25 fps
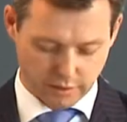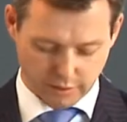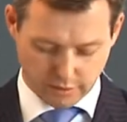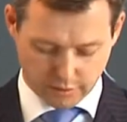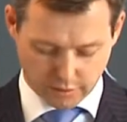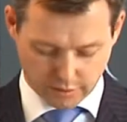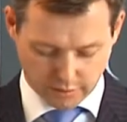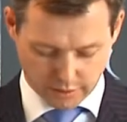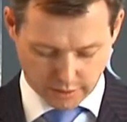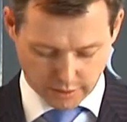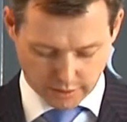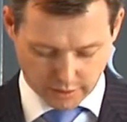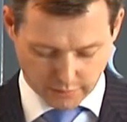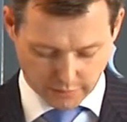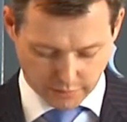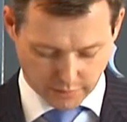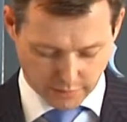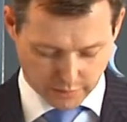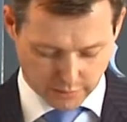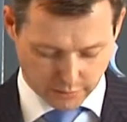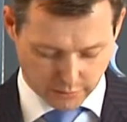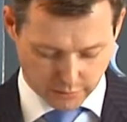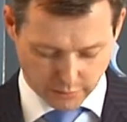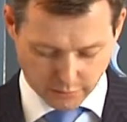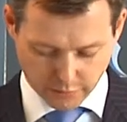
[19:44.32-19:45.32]
Okay,
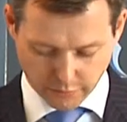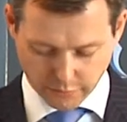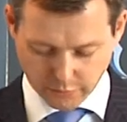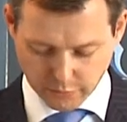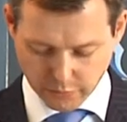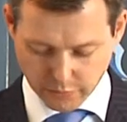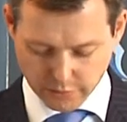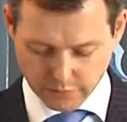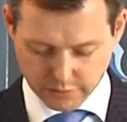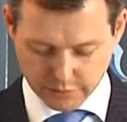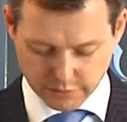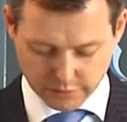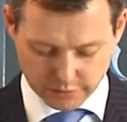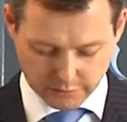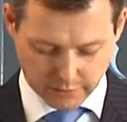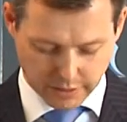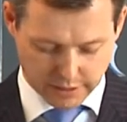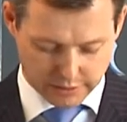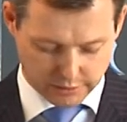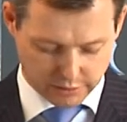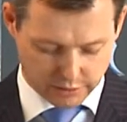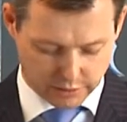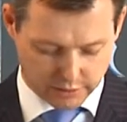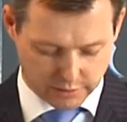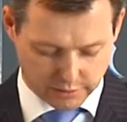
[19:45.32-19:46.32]
thank you for these
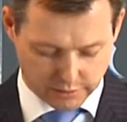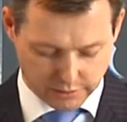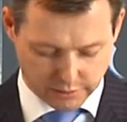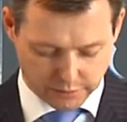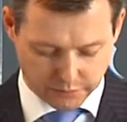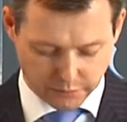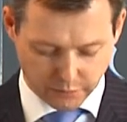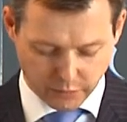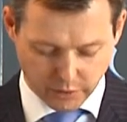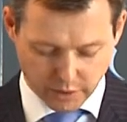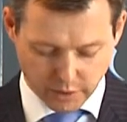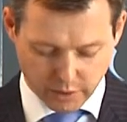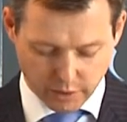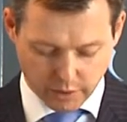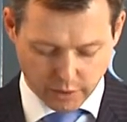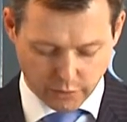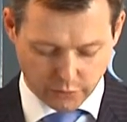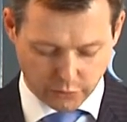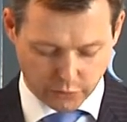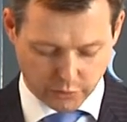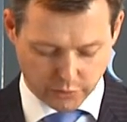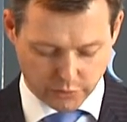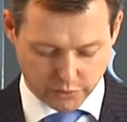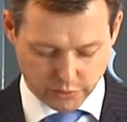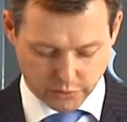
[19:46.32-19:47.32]
questions.
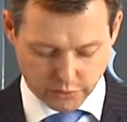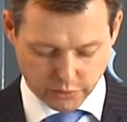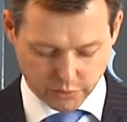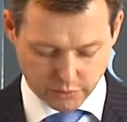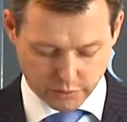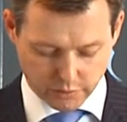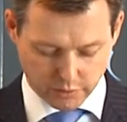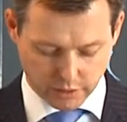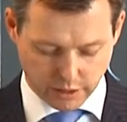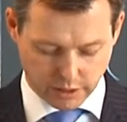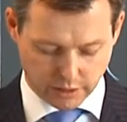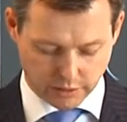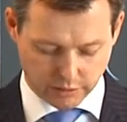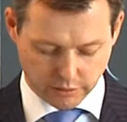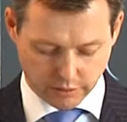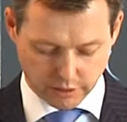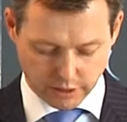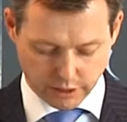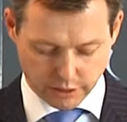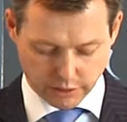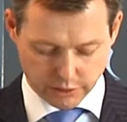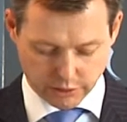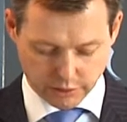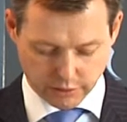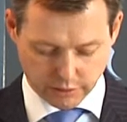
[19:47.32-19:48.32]
First, to
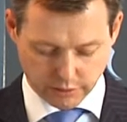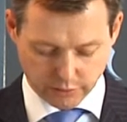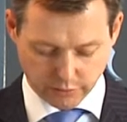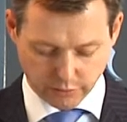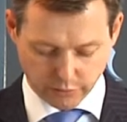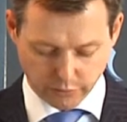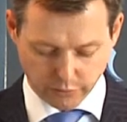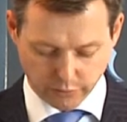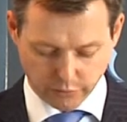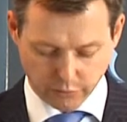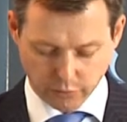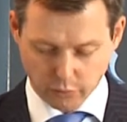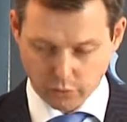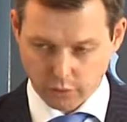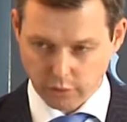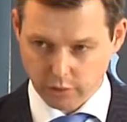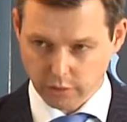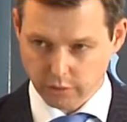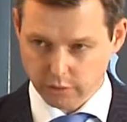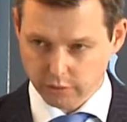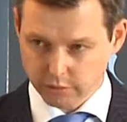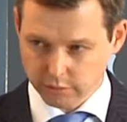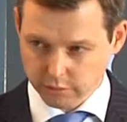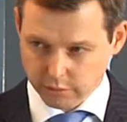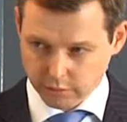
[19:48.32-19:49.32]
education for,
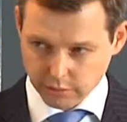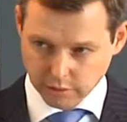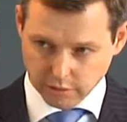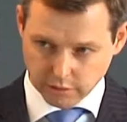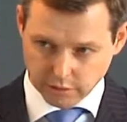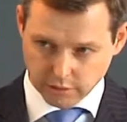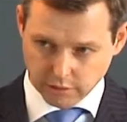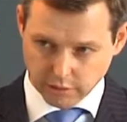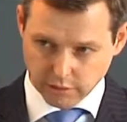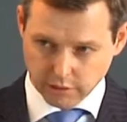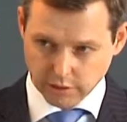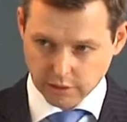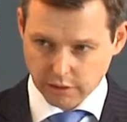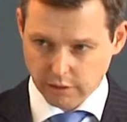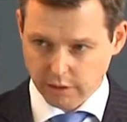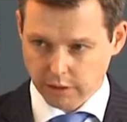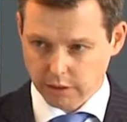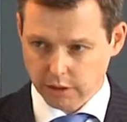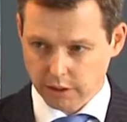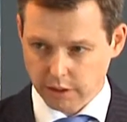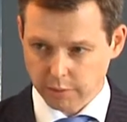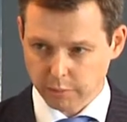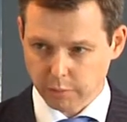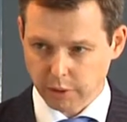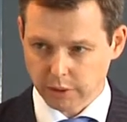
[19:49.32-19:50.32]

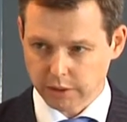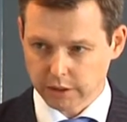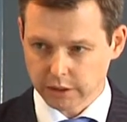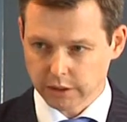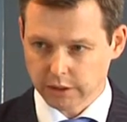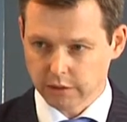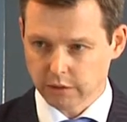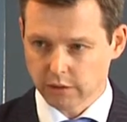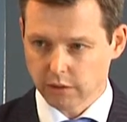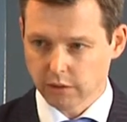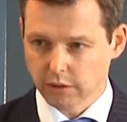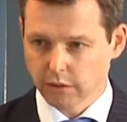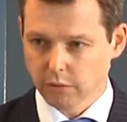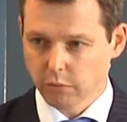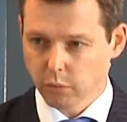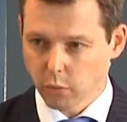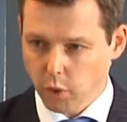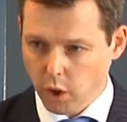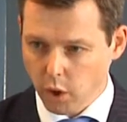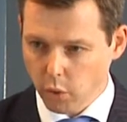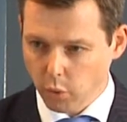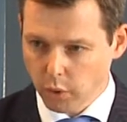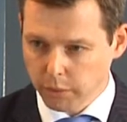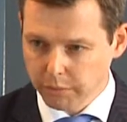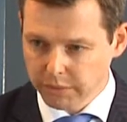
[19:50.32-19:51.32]
in particular,
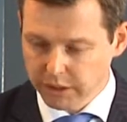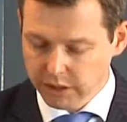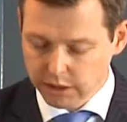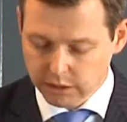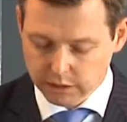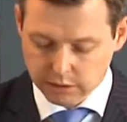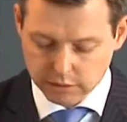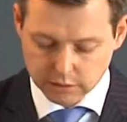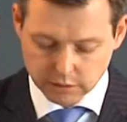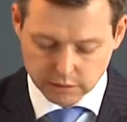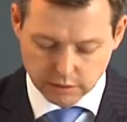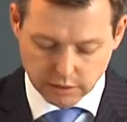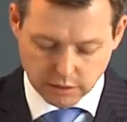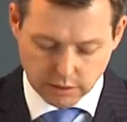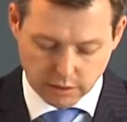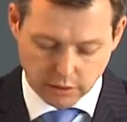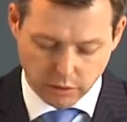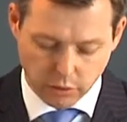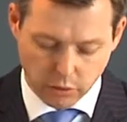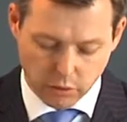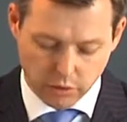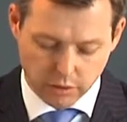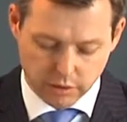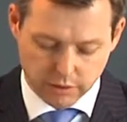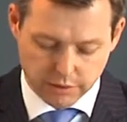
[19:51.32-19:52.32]
women and
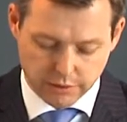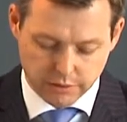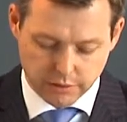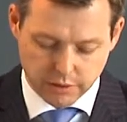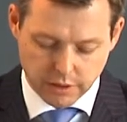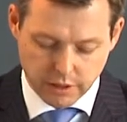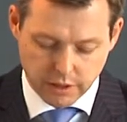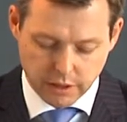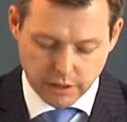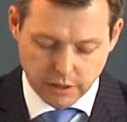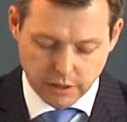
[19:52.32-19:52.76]
girls.